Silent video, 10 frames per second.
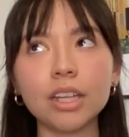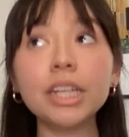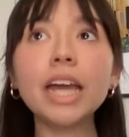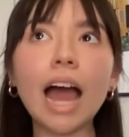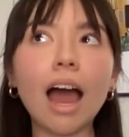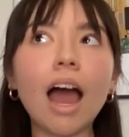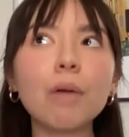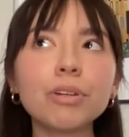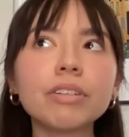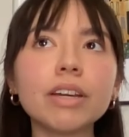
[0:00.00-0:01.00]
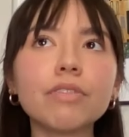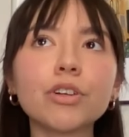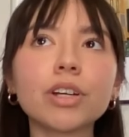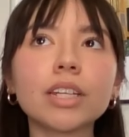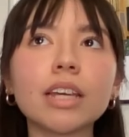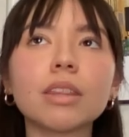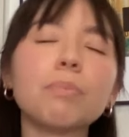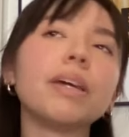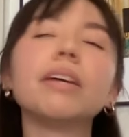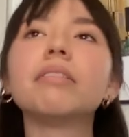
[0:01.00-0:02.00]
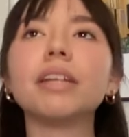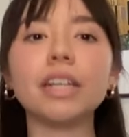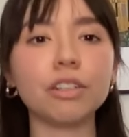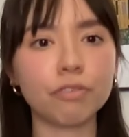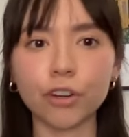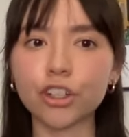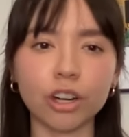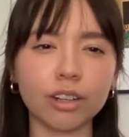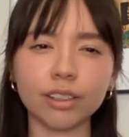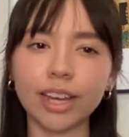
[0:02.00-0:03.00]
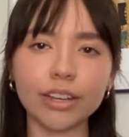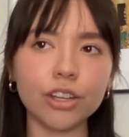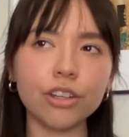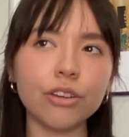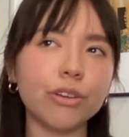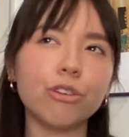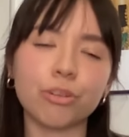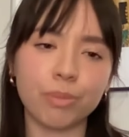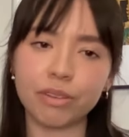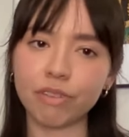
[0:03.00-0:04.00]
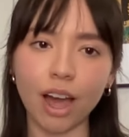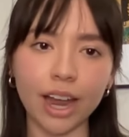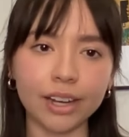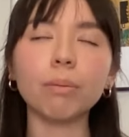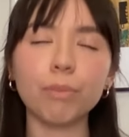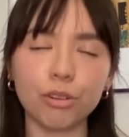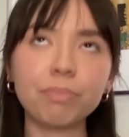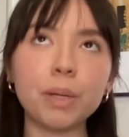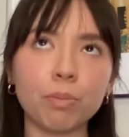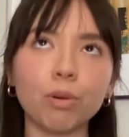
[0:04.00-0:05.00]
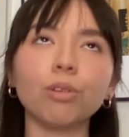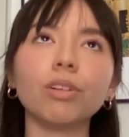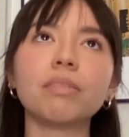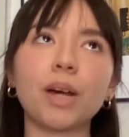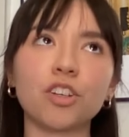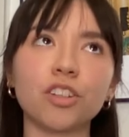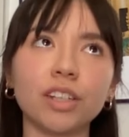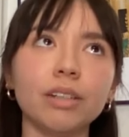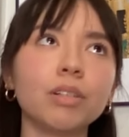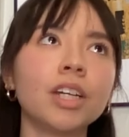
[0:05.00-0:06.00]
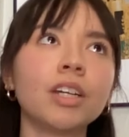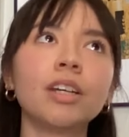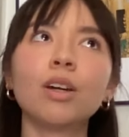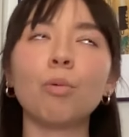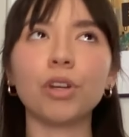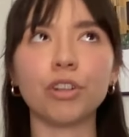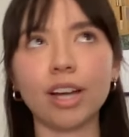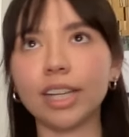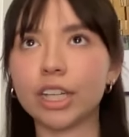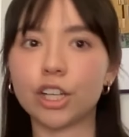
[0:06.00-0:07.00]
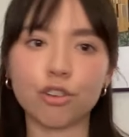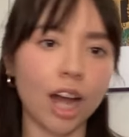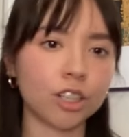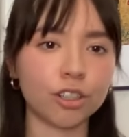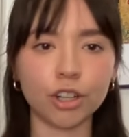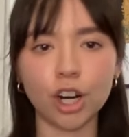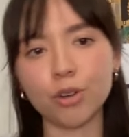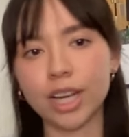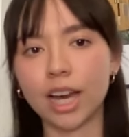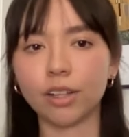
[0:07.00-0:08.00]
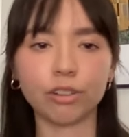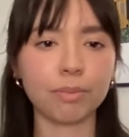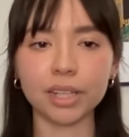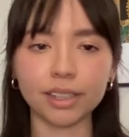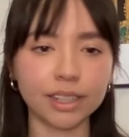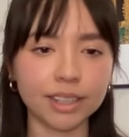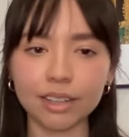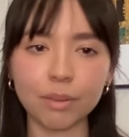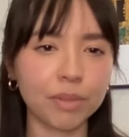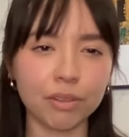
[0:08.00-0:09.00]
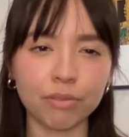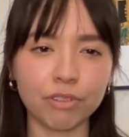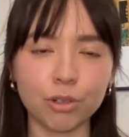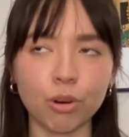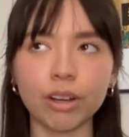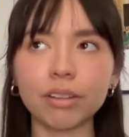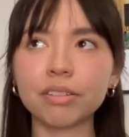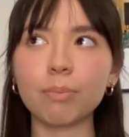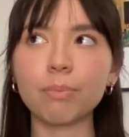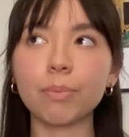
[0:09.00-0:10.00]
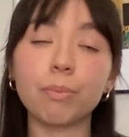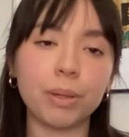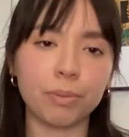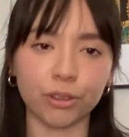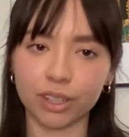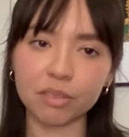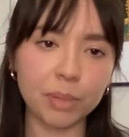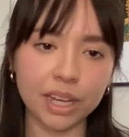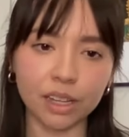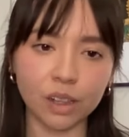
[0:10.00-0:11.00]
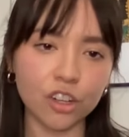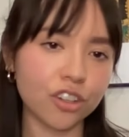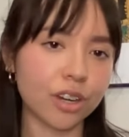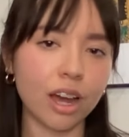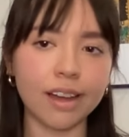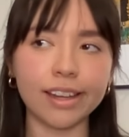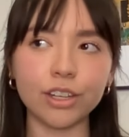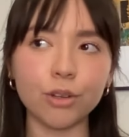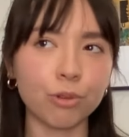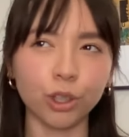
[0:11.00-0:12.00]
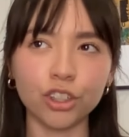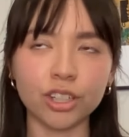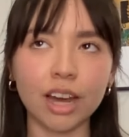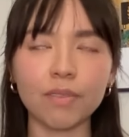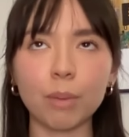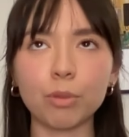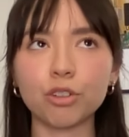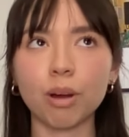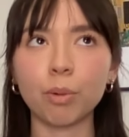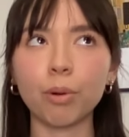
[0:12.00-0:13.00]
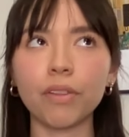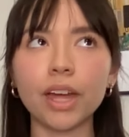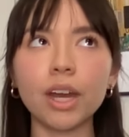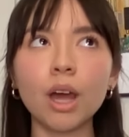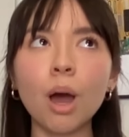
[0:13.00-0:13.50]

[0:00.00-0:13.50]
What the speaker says: Yeah, I would say if you're in, like, the big cities, for sure, like, you should be fine. Most people, especially when you're at, like, an attraction or a hotel or something like that, something for tourists, people are gonna speak English, and you really shouldn't have that much trouble with it.